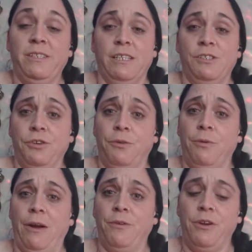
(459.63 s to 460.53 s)
centered
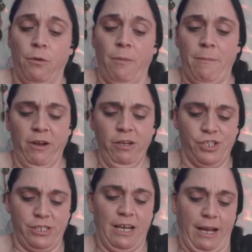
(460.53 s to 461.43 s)
around, my marriage
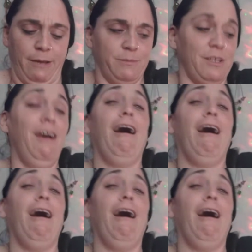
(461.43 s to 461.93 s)
at times.